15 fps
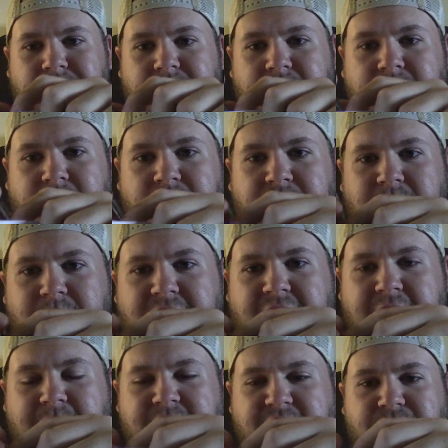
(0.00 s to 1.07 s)
so
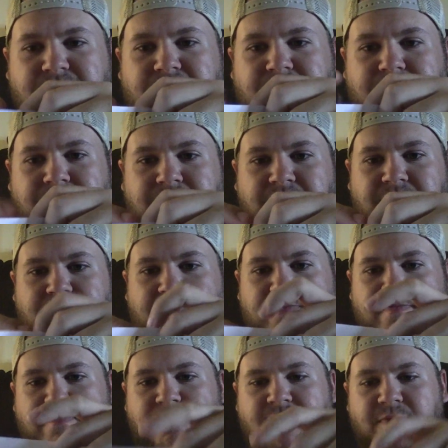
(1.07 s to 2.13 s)
sometimes it's
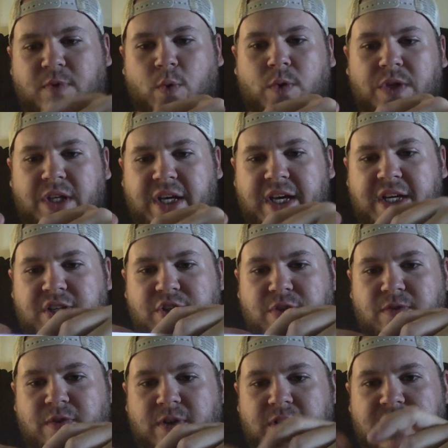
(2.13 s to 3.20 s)
folding the edge
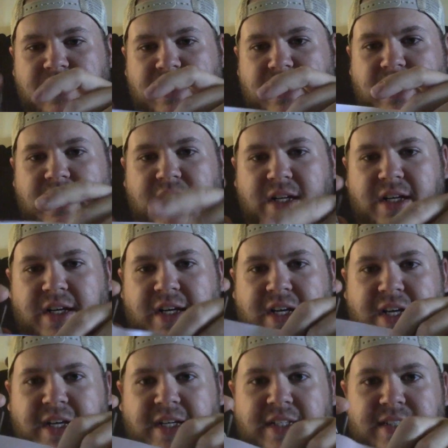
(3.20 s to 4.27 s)
over instead of cutting, I
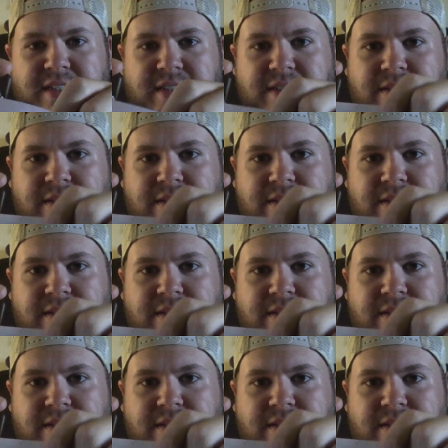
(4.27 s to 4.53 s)
guess.